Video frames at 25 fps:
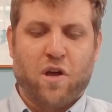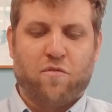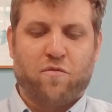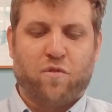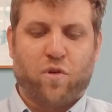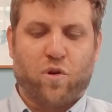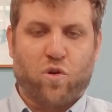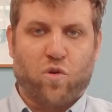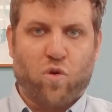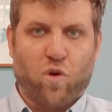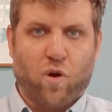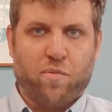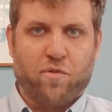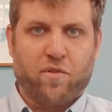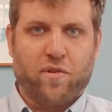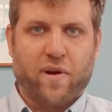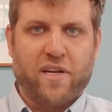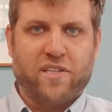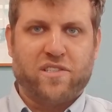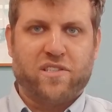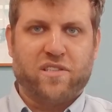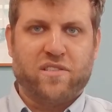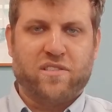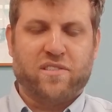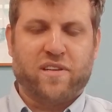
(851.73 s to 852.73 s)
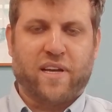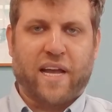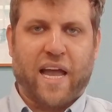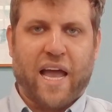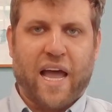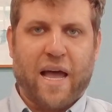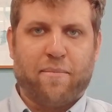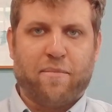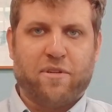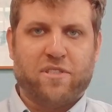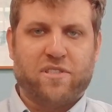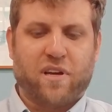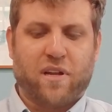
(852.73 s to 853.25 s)
for corporations like
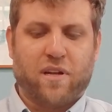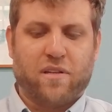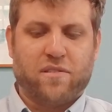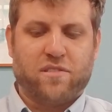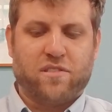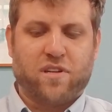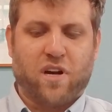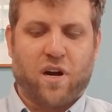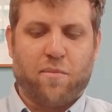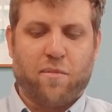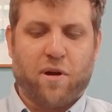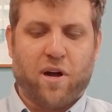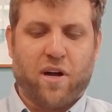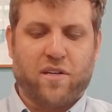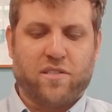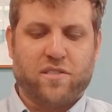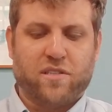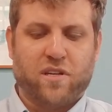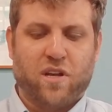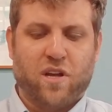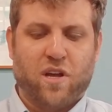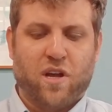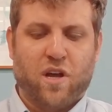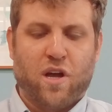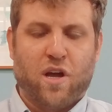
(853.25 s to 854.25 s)
Amazon and Starbucks,